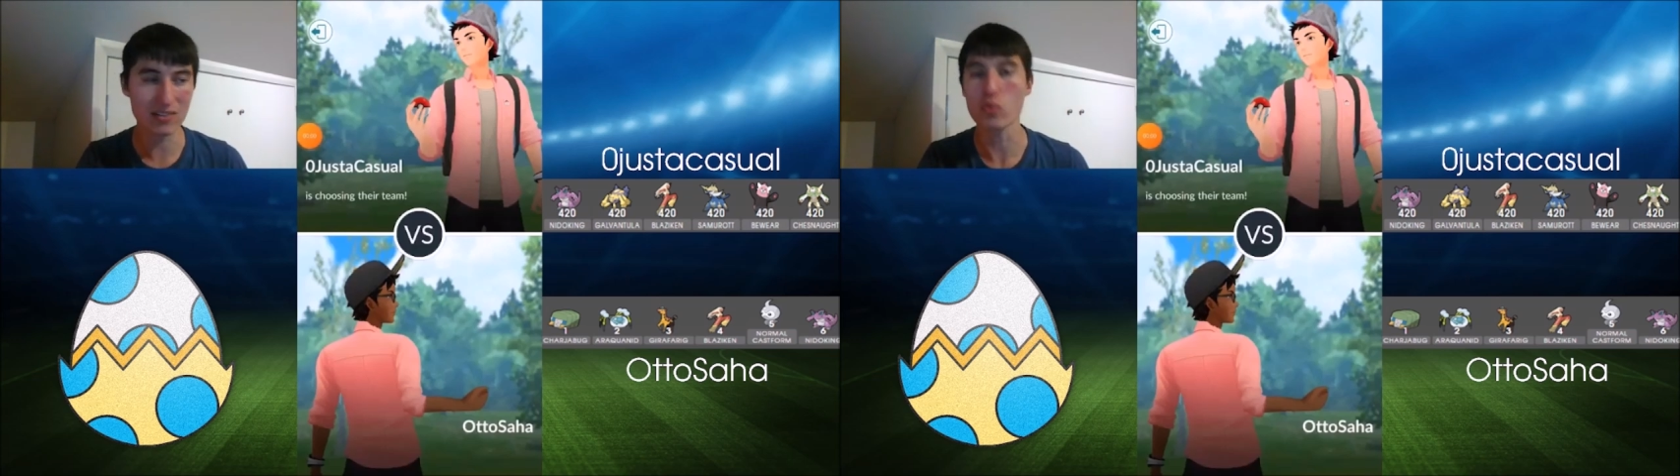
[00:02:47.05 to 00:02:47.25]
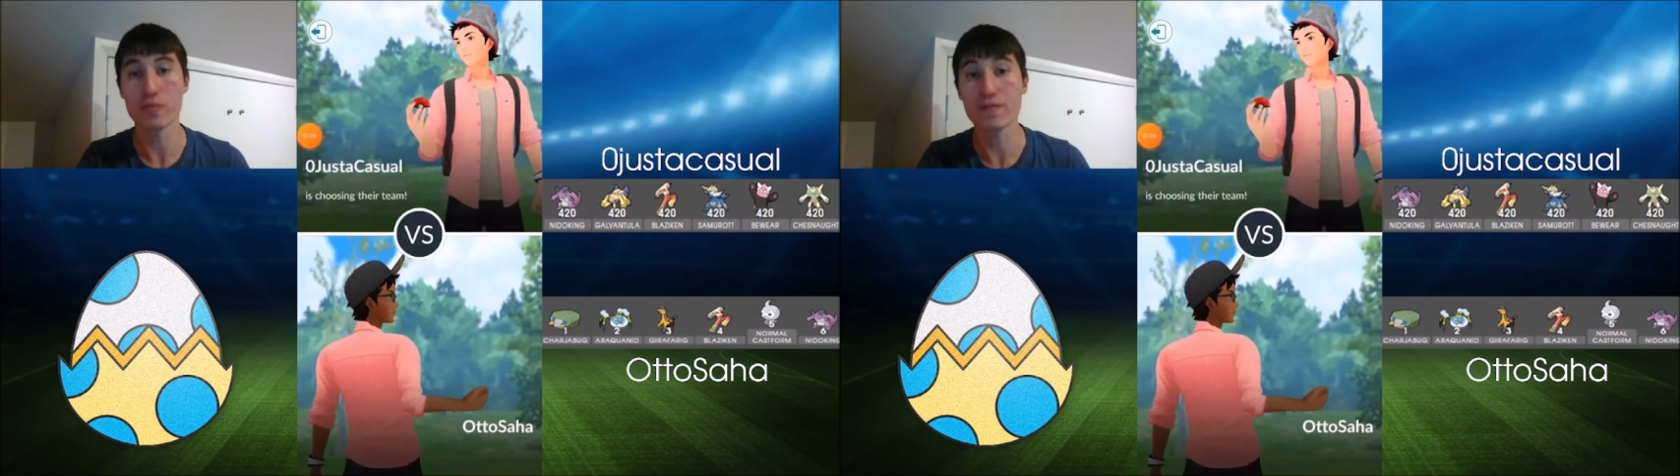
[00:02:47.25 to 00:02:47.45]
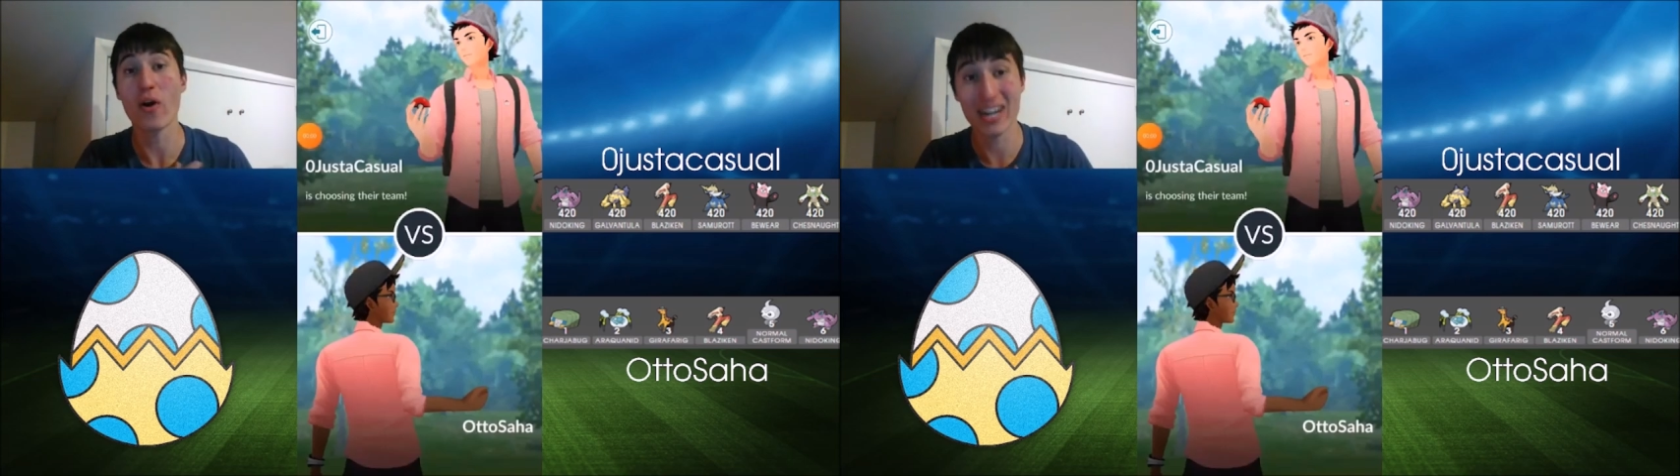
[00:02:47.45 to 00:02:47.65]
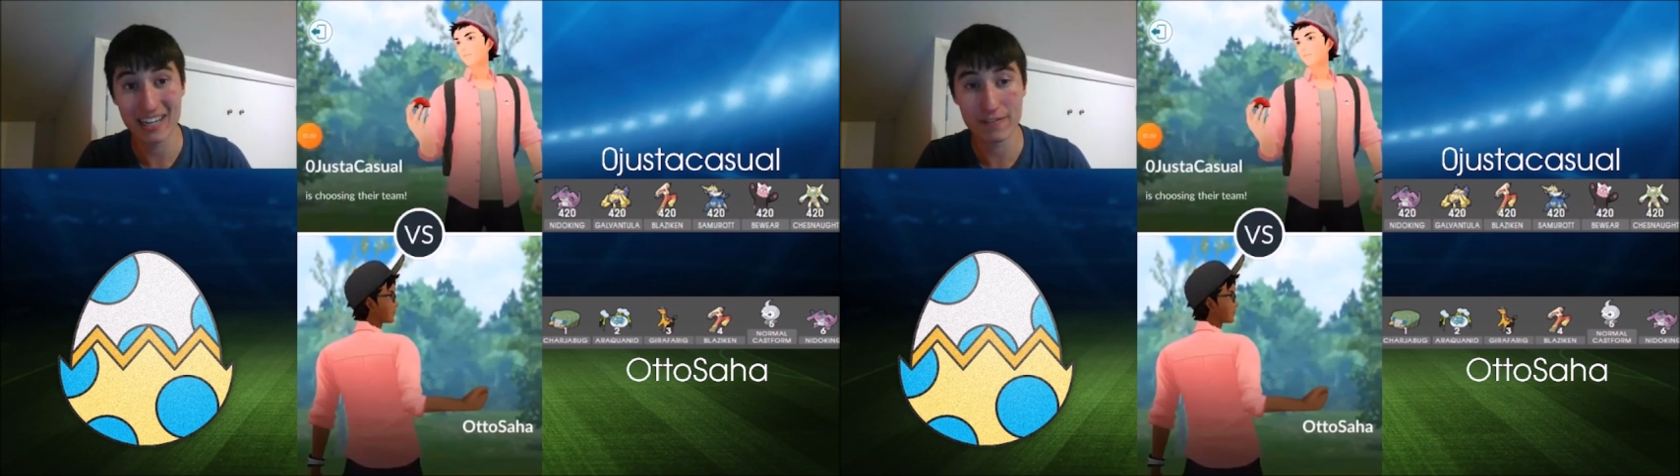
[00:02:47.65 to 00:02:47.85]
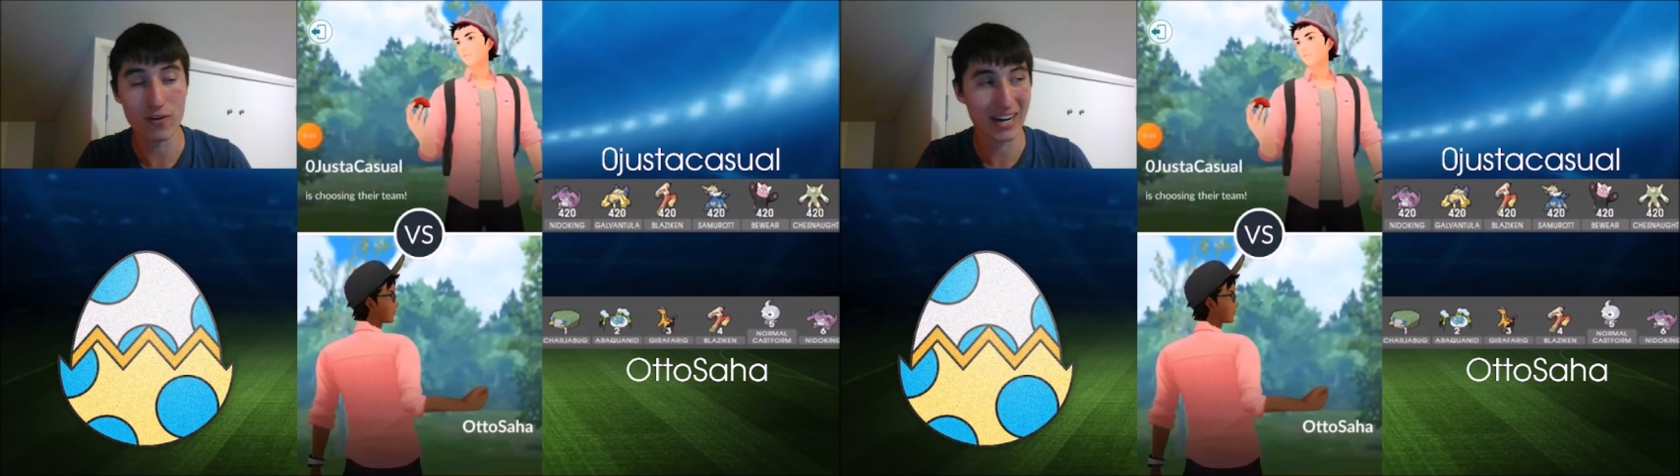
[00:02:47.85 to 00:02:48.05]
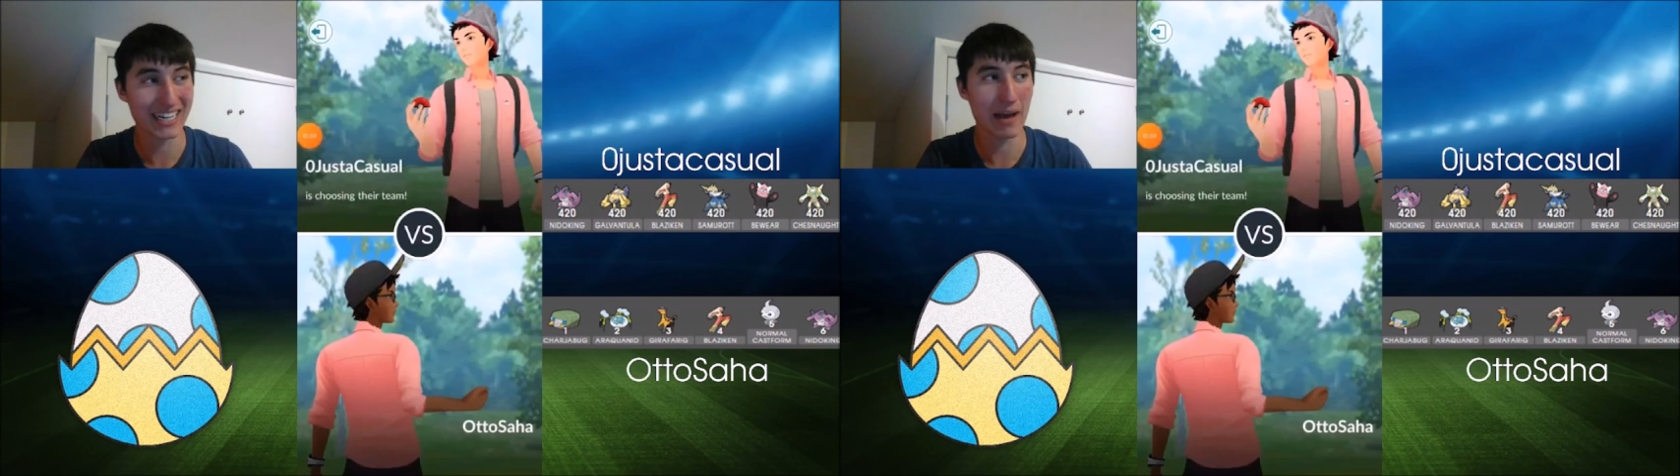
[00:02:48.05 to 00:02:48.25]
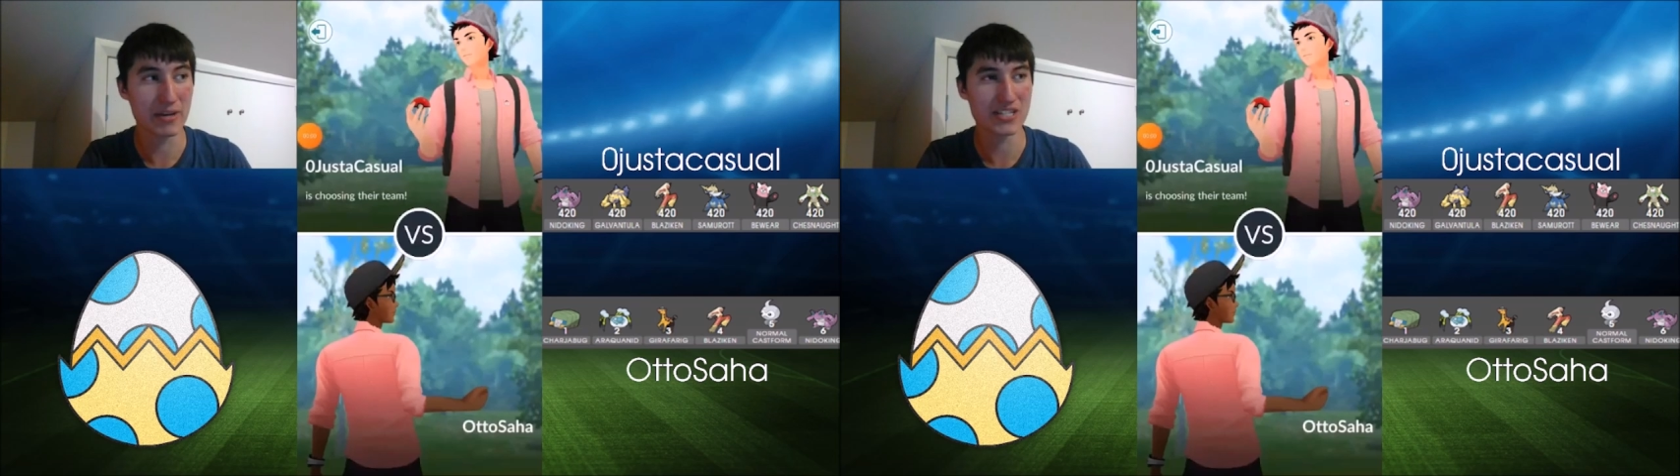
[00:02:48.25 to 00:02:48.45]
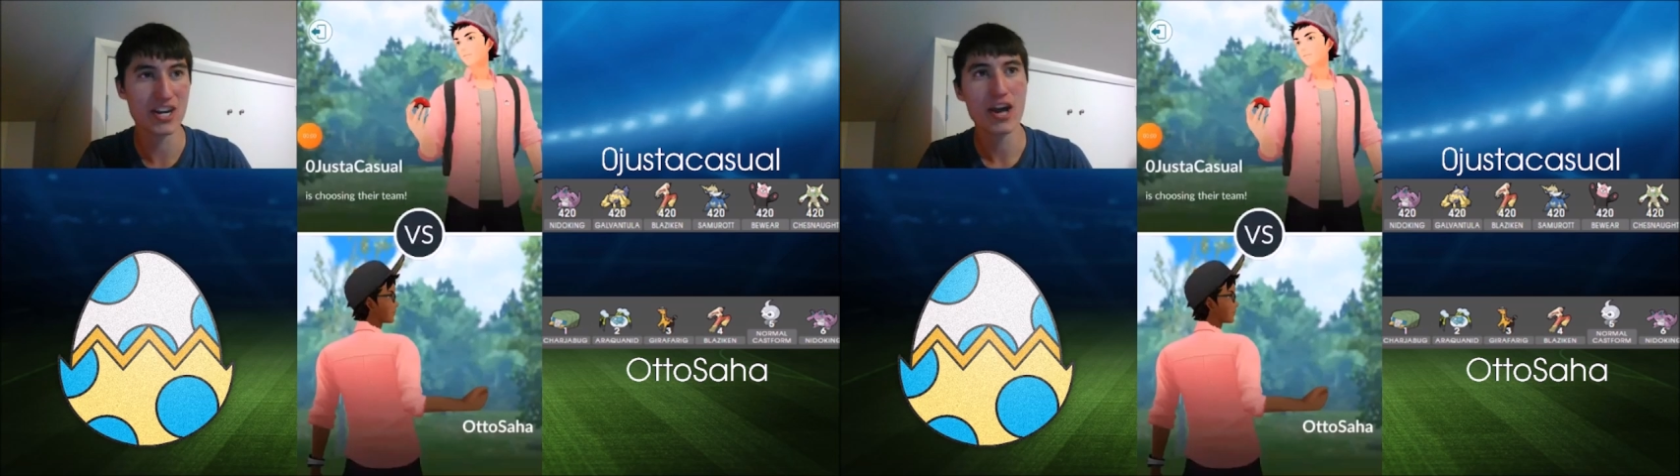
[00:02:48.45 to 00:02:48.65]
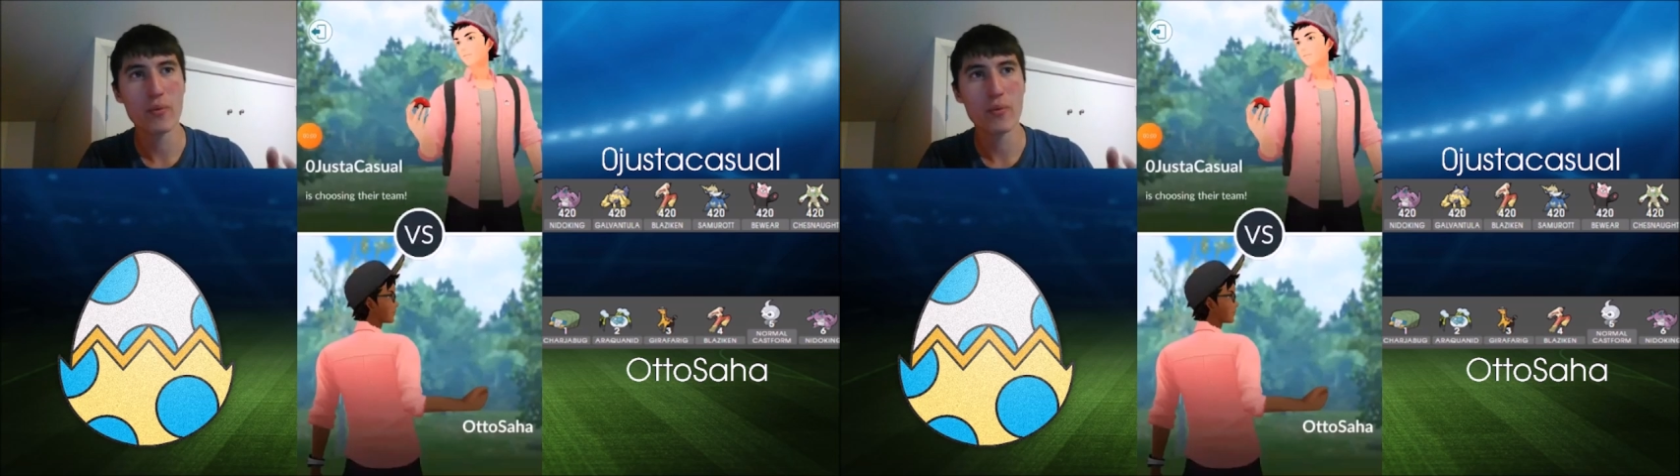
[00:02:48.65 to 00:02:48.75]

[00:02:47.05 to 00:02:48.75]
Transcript: or fighting damage,